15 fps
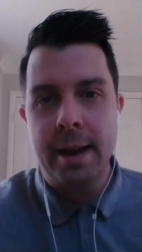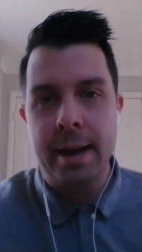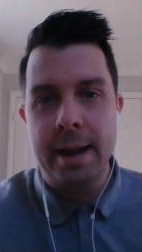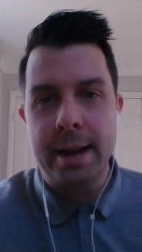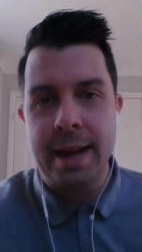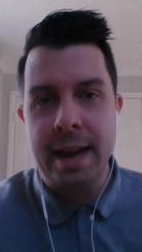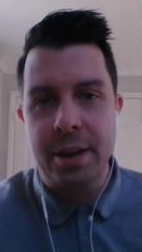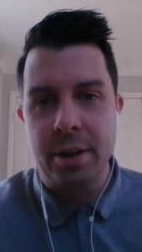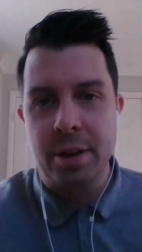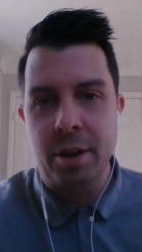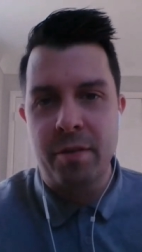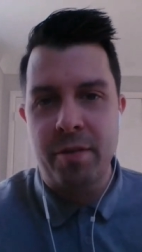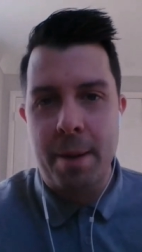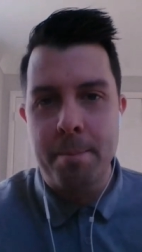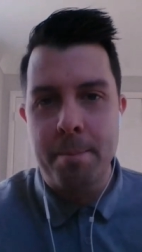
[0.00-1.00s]
at the end of
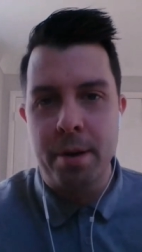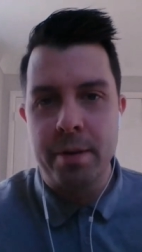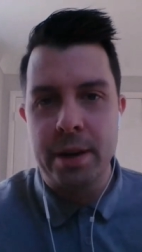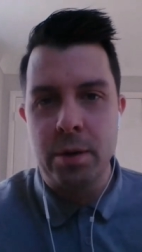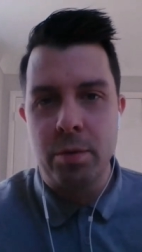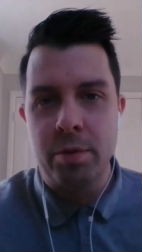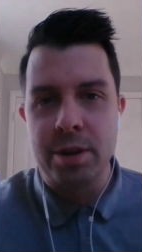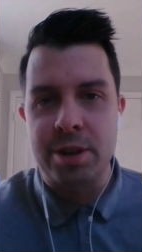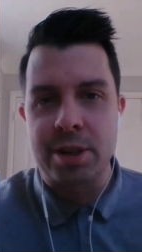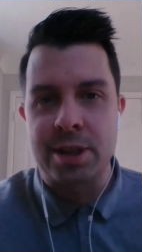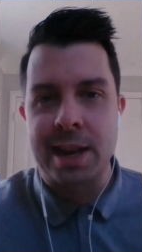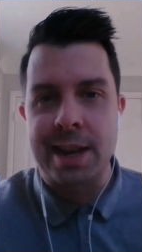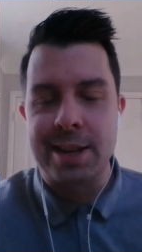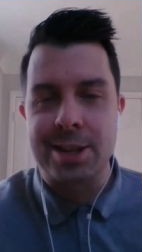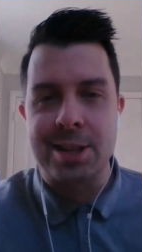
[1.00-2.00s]
November in order to
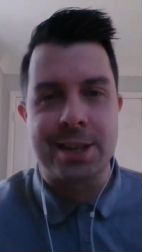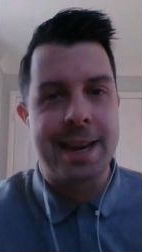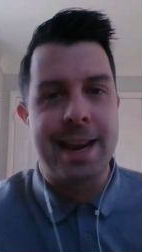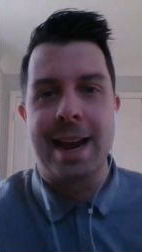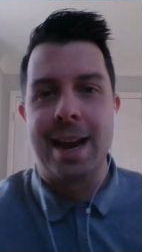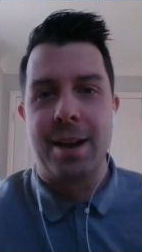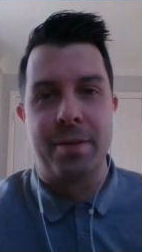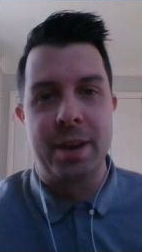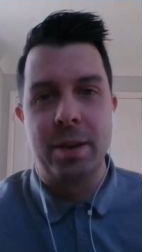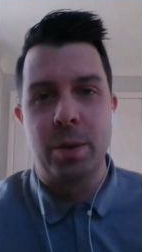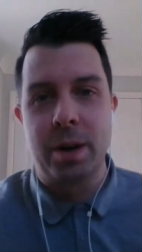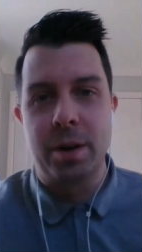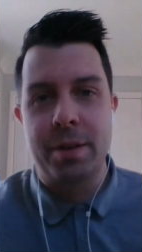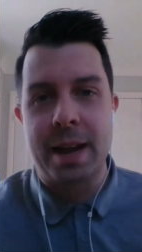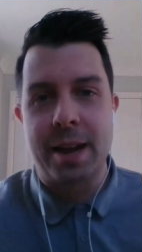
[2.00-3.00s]
take the sting out of it.
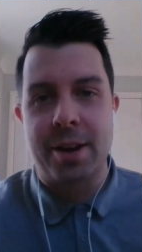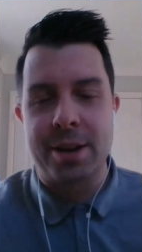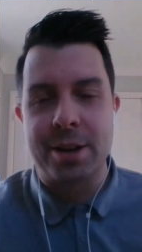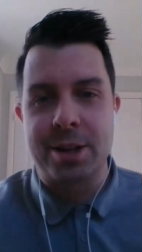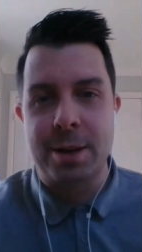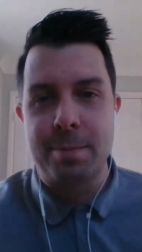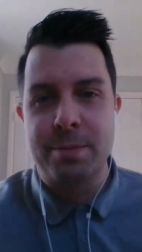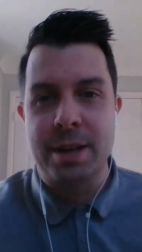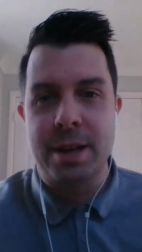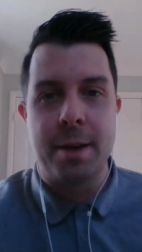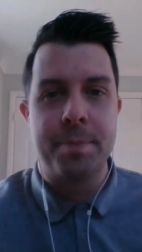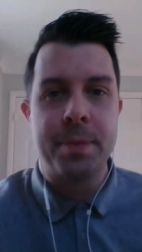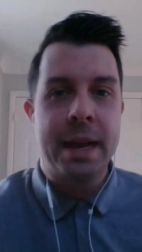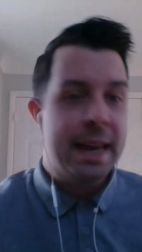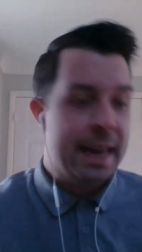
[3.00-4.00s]
Well, that kind of sums it up.